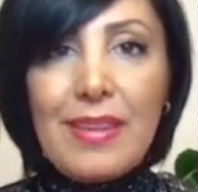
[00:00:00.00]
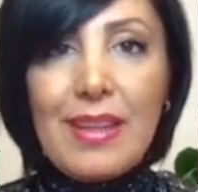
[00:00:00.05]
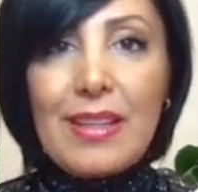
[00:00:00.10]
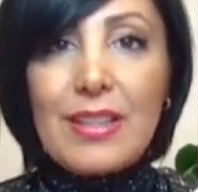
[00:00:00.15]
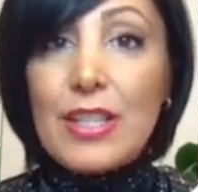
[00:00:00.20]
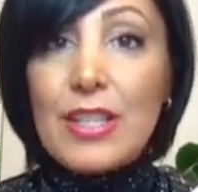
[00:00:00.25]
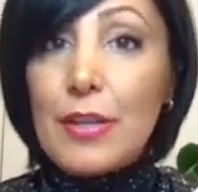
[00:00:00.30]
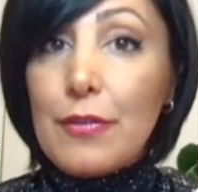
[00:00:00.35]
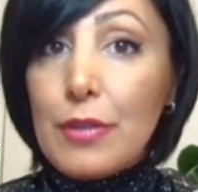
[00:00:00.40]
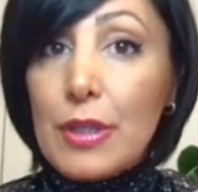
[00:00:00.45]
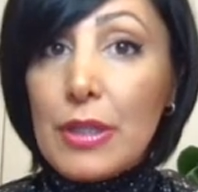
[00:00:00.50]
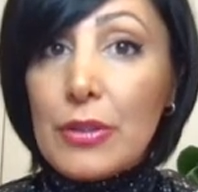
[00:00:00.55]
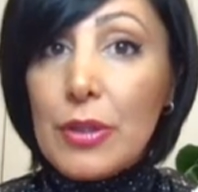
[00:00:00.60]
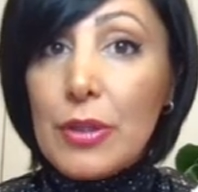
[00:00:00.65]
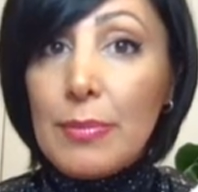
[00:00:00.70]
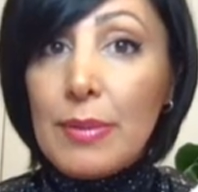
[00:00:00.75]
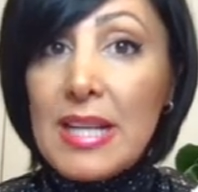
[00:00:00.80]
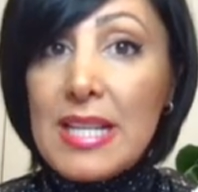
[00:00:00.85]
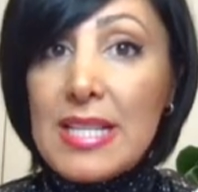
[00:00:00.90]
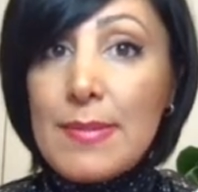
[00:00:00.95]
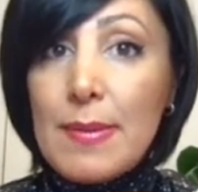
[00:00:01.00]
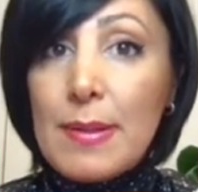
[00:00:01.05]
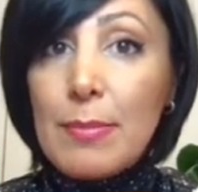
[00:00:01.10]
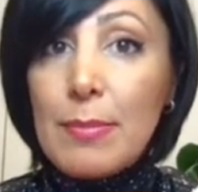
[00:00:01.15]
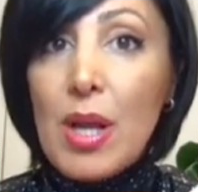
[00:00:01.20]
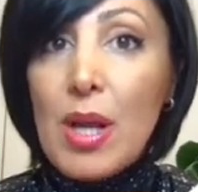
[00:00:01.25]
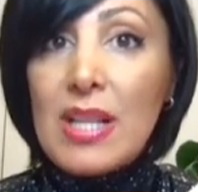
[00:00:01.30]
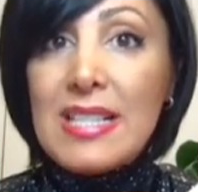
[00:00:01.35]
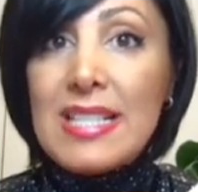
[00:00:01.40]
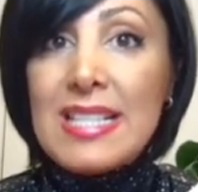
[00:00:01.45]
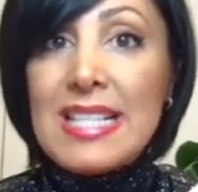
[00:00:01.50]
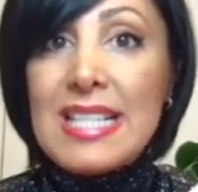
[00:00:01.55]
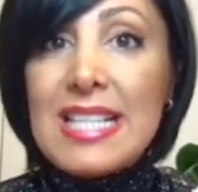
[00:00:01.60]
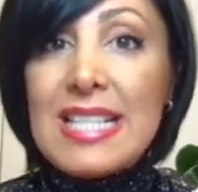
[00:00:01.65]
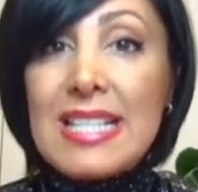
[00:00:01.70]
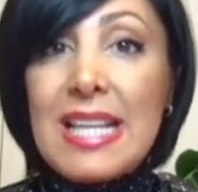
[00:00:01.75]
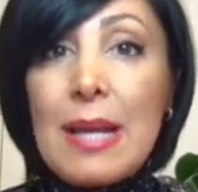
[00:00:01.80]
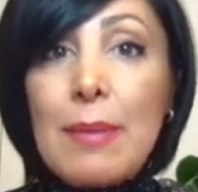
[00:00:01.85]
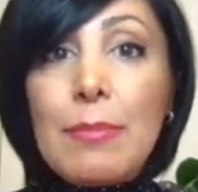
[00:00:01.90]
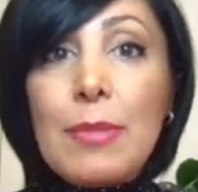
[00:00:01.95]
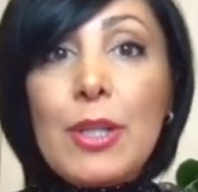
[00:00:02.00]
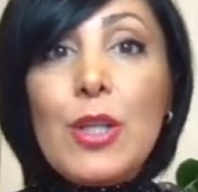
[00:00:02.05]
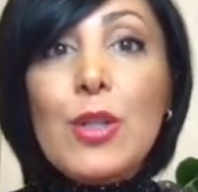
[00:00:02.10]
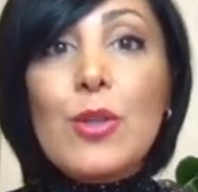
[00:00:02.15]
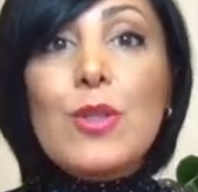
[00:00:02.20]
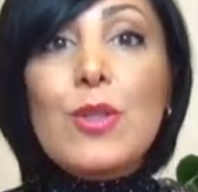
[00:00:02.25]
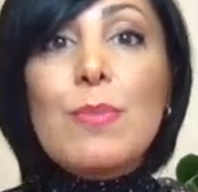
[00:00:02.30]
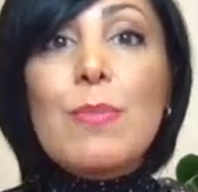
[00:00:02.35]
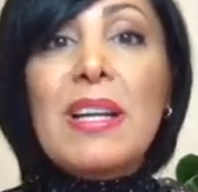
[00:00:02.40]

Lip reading: Different replacement policies can be used